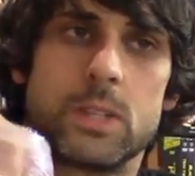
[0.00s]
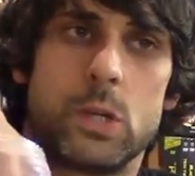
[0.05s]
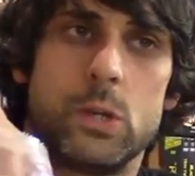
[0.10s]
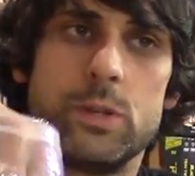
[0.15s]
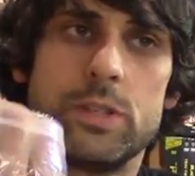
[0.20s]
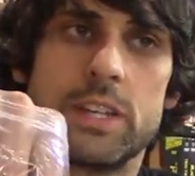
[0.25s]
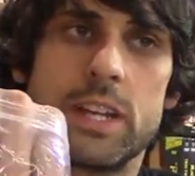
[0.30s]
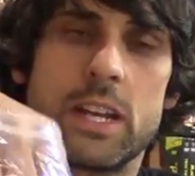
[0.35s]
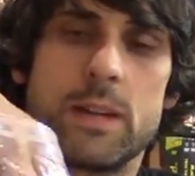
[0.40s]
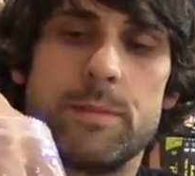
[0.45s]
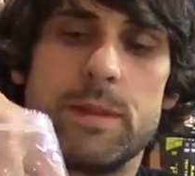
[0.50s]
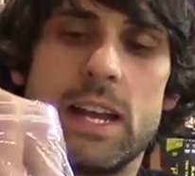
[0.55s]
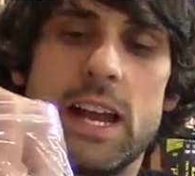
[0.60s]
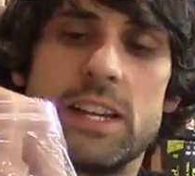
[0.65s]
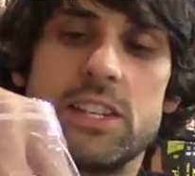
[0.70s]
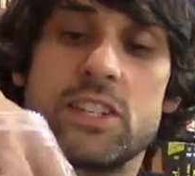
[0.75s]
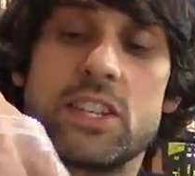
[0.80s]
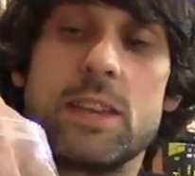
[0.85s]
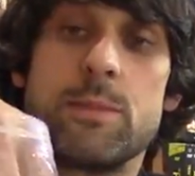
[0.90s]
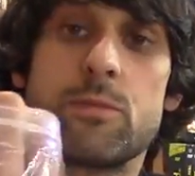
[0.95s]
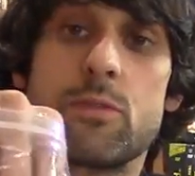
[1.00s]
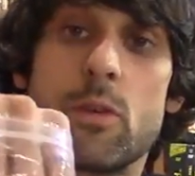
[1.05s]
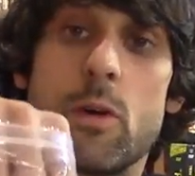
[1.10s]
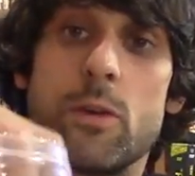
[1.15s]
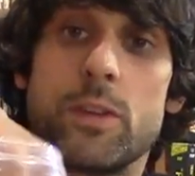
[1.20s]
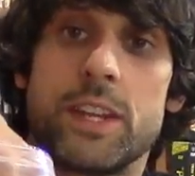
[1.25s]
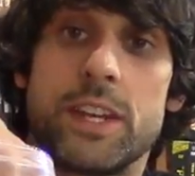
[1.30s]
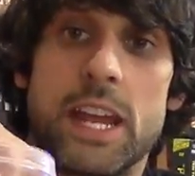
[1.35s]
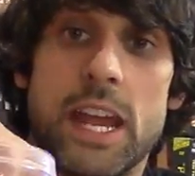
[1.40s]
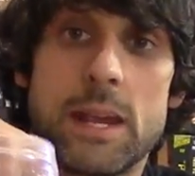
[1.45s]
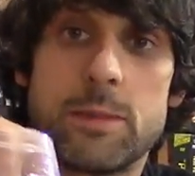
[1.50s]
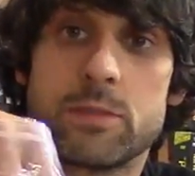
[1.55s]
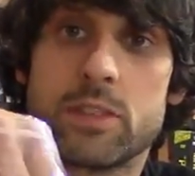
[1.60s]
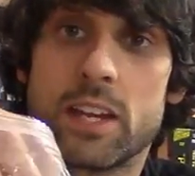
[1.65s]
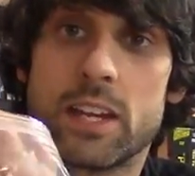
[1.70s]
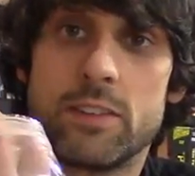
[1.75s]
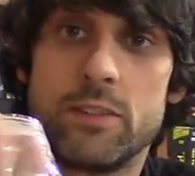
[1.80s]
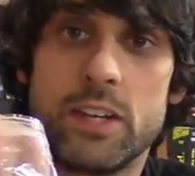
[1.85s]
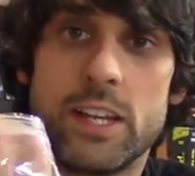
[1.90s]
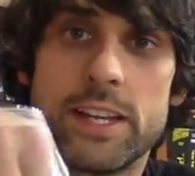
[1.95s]
who's it going to be? I just keep throwing the
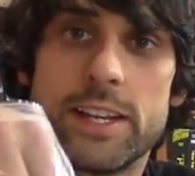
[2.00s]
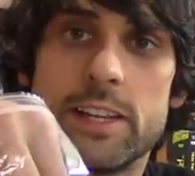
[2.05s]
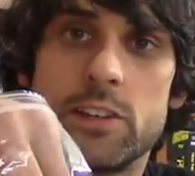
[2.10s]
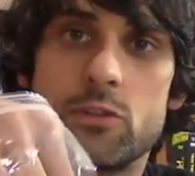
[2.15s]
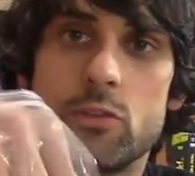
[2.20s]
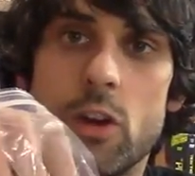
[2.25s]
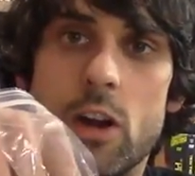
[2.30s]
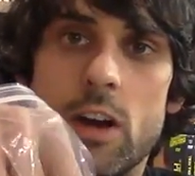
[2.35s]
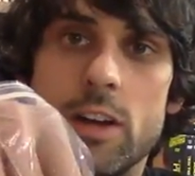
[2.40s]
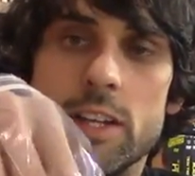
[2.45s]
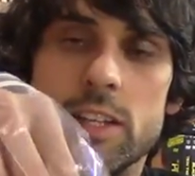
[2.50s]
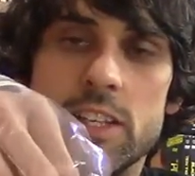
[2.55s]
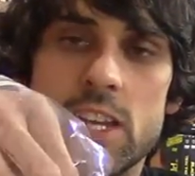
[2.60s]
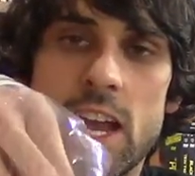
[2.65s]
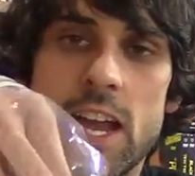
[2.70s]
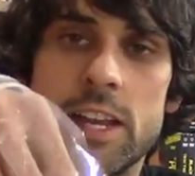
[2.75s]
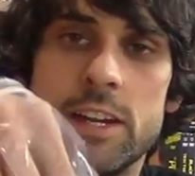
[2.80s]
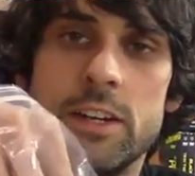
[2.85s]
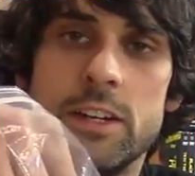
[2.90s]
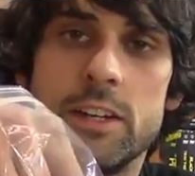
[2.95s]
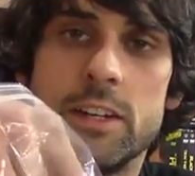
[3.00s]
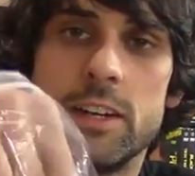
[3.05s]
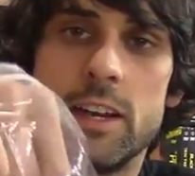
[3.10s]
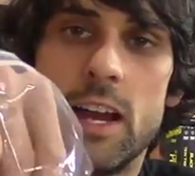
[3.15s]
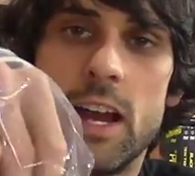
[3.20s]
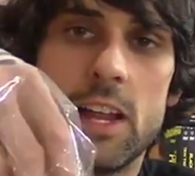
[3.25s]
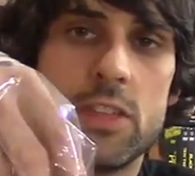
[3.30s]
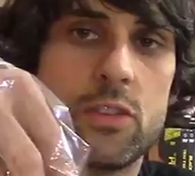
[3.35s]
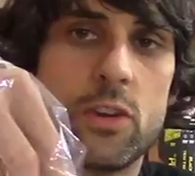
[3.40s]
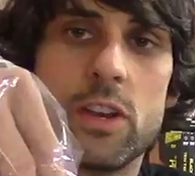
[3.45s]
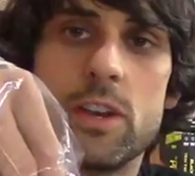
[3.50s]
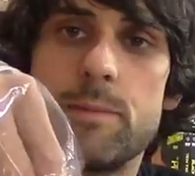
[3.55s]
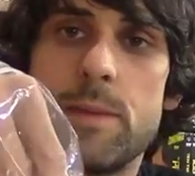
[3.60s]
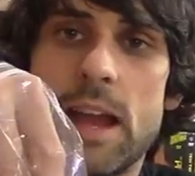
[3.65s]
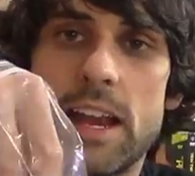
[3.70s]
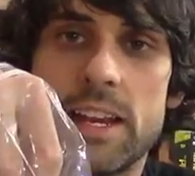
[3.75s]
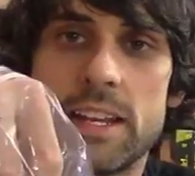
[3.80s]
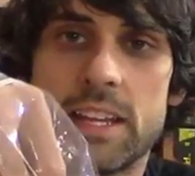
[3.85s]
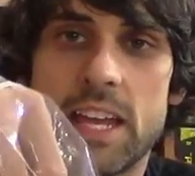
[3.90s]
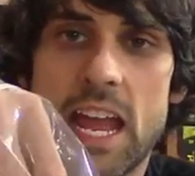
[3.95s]
names. Like, if you didn't get drawn and you entered, I throw you
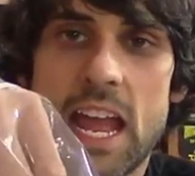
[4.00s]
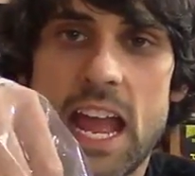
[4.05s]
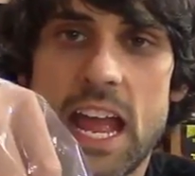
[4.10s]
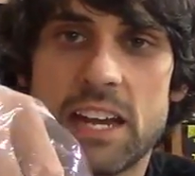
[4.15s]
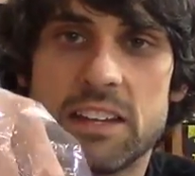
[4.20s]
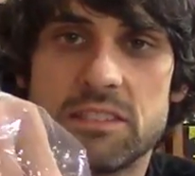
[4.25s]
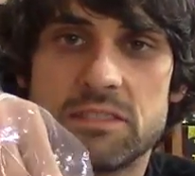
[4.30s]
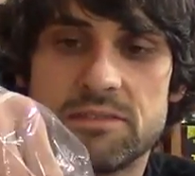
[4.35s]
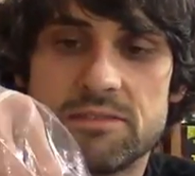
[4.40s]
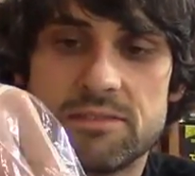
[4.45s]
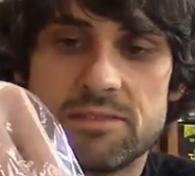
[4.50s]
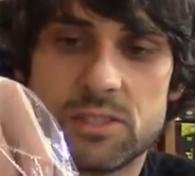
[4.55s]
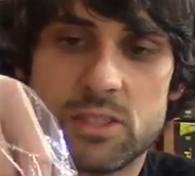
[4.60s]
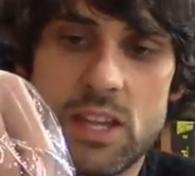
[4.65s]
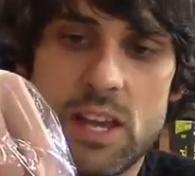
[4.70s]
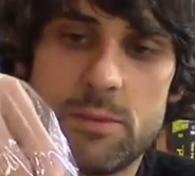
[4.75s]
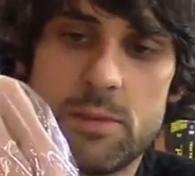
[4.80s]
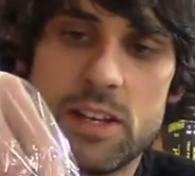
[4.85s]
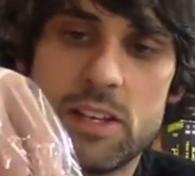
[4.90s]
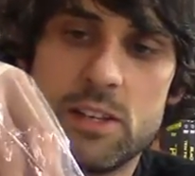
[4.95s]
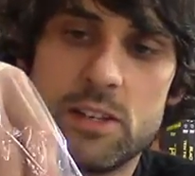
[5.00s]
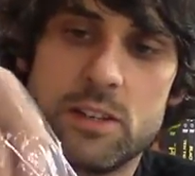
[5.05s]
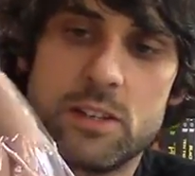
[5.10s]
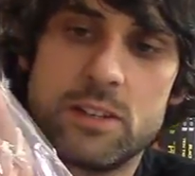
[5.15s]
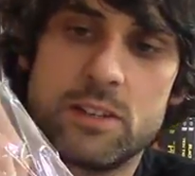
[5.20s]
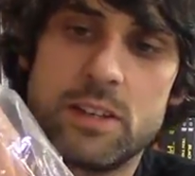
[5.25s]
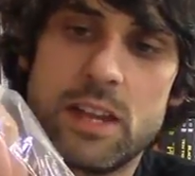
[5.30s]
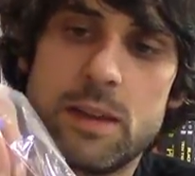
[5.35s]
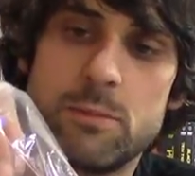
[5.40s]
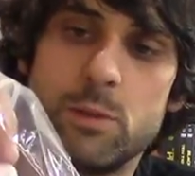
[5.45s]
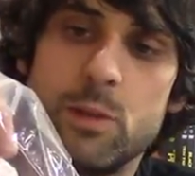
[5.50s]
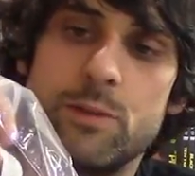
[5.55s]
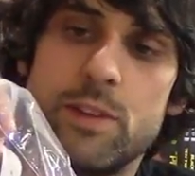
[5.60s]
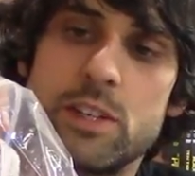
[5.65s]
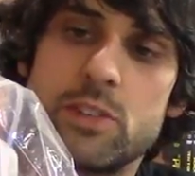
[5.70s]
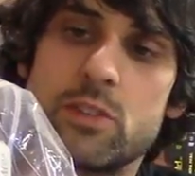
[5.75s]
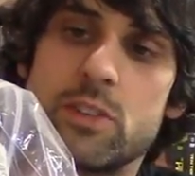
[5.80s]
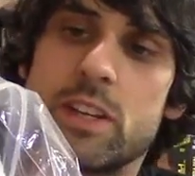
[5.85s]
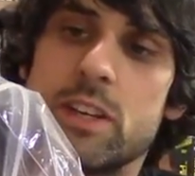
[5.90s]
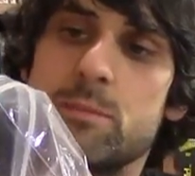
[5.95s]
back in the hat. So that way your name will
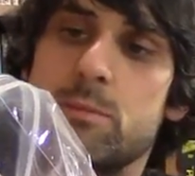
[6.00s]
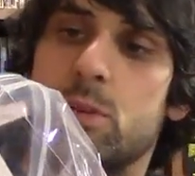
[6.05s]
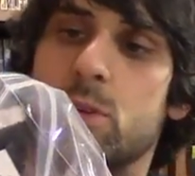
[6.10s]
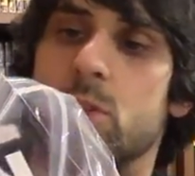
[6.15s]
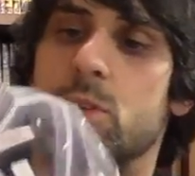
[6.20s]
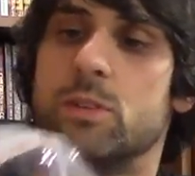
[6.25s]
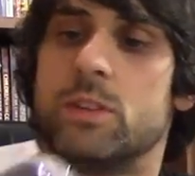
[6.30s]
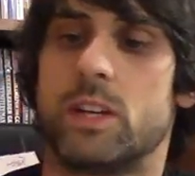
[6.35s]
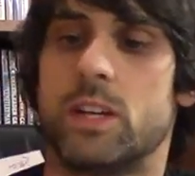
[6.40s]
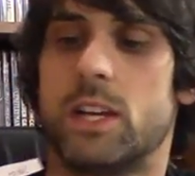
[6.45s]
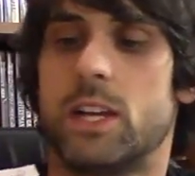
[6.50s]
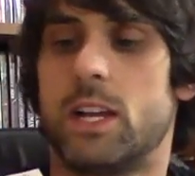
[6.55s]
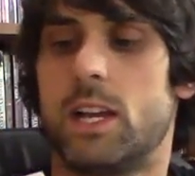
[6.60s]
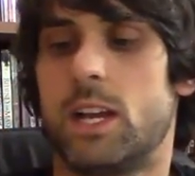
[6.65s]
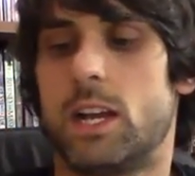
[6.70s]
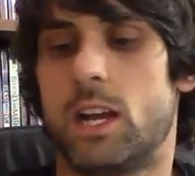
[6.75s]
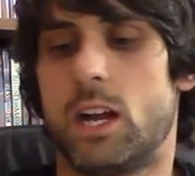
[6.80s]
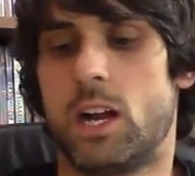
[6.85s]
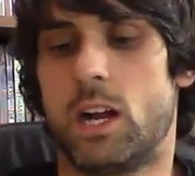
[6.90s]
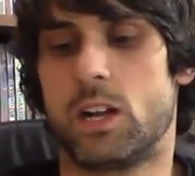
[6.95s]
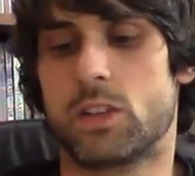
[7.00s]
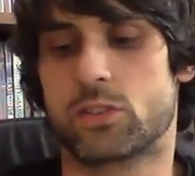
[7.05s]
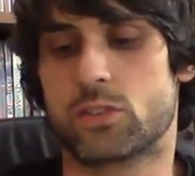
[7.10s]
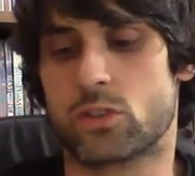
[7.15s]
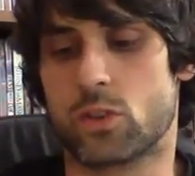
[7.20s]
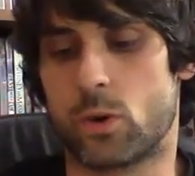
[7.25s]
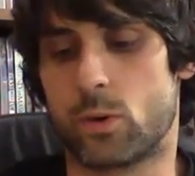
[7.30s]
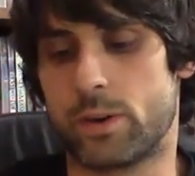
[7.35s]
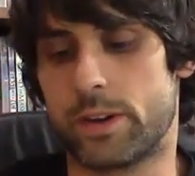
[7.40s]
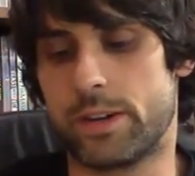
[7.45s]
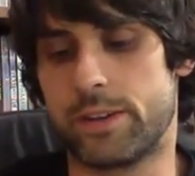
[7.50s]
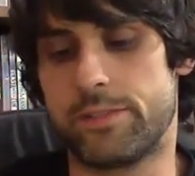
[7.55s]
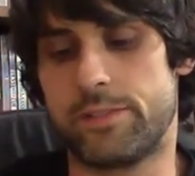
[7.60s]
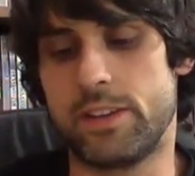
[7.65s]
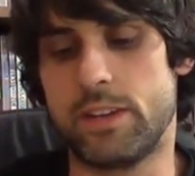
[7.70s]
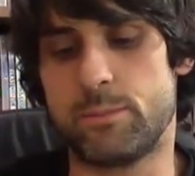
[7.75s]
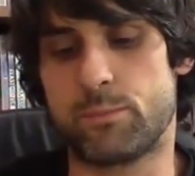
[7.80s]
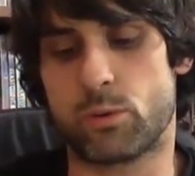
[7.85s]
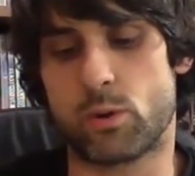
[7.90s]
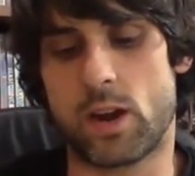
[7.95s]
eventually get pulled. Uh, Soren
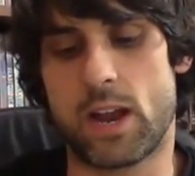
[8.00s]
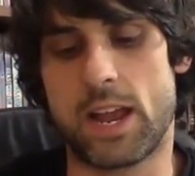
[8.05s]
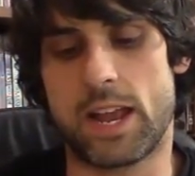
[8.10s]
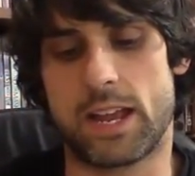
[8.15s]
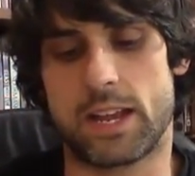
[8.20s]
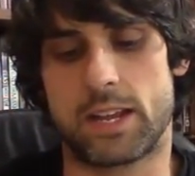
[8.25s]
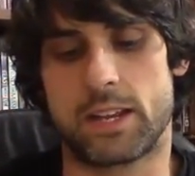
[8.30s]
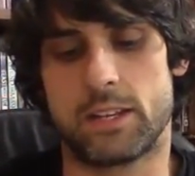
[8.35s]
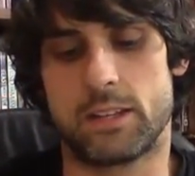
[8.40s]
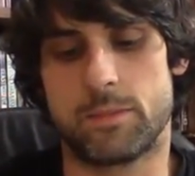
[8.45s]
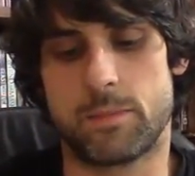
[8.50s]
V. Prang.